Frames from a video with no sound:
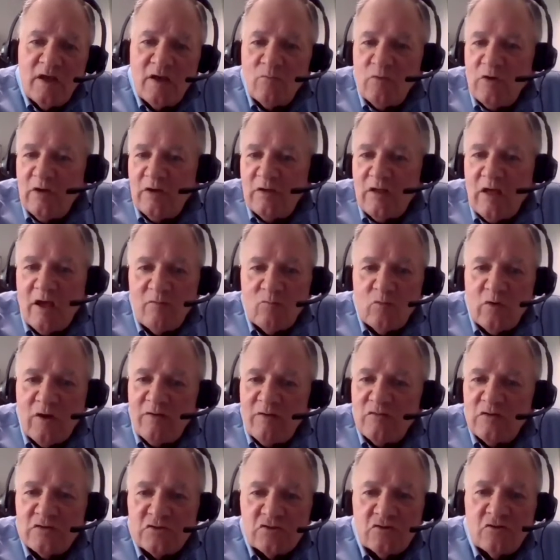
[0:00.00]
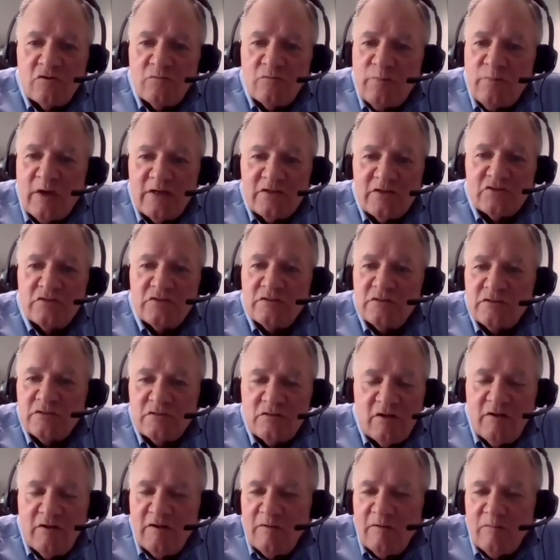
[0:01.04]
And we have insured
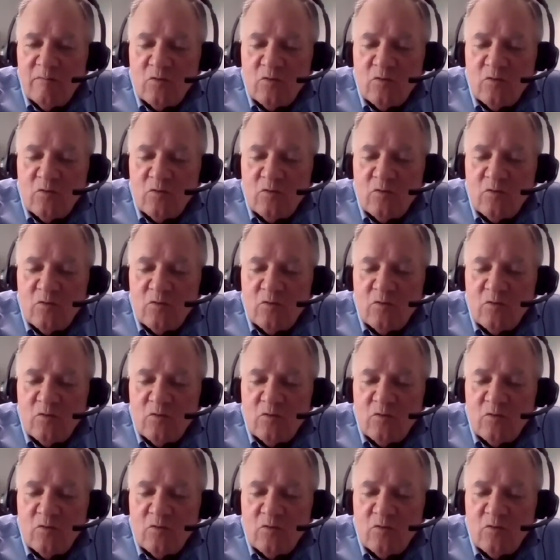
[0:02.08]
patients.